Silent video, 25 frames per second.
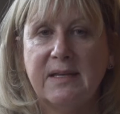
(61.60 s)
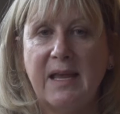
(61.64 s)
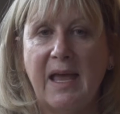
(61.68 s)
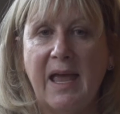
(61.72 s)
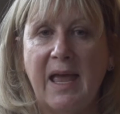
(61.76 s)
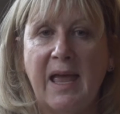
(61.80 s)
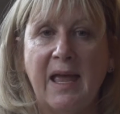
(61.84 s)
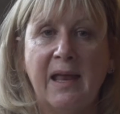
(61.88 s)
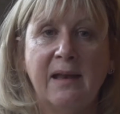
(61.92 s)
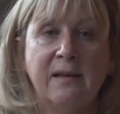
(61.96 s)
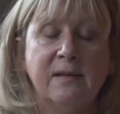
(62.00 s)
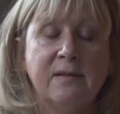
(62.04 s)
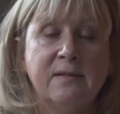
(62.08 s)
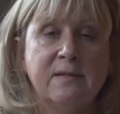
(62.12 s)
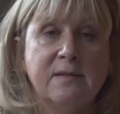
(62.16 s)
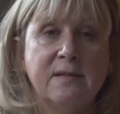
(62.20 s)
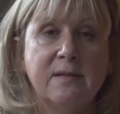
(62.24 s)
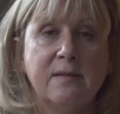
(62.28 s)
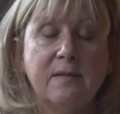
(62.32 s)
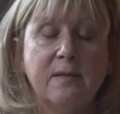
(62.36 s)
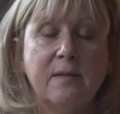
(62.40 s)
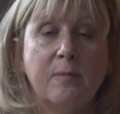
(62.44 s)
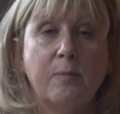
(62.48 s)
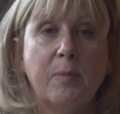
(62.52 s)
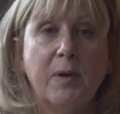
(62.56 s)
and
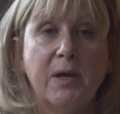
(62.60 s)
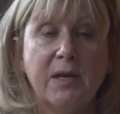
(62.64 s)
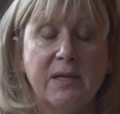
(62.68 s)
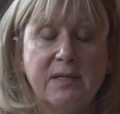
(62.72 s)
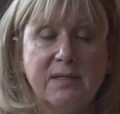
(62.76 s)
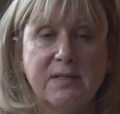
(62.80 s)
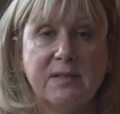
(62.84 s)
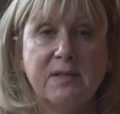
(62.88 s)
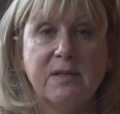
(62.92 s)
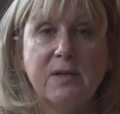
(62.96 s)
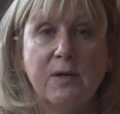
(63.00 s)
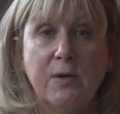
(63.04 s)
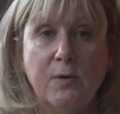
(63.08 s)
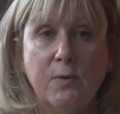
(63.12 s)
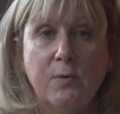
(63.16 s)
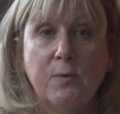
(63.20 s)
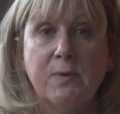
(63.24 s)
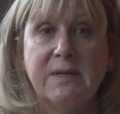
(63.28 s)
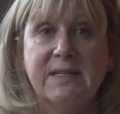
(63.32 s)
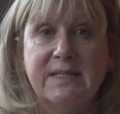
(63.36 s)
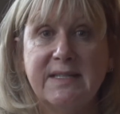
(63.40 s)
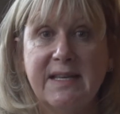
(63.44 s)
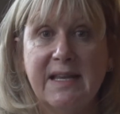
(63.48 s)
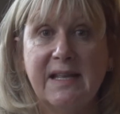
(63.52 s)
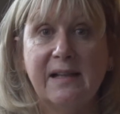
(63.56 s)
the person who
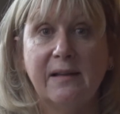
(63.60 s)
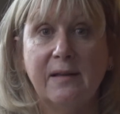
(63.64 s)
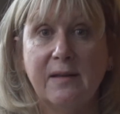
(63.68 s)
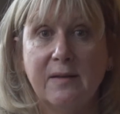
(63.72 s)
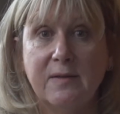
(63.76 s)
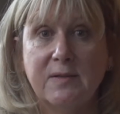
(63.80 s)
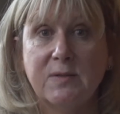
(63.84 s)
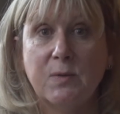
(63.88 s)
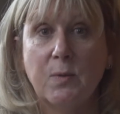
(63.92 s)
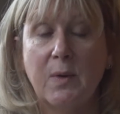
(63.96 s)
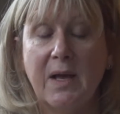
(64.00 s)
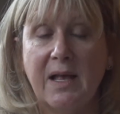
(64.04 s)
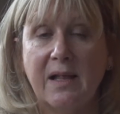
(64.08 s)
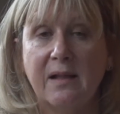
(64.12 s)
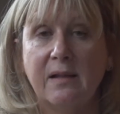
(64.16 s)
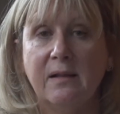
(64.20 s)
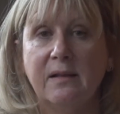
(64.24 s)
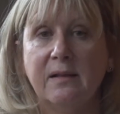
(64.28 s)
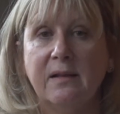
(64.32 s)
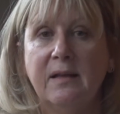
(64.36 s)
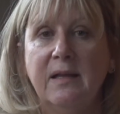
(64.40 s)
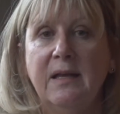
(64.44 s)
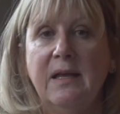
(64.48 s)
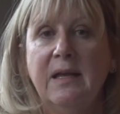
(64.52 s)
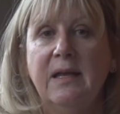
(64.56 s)
is ill as well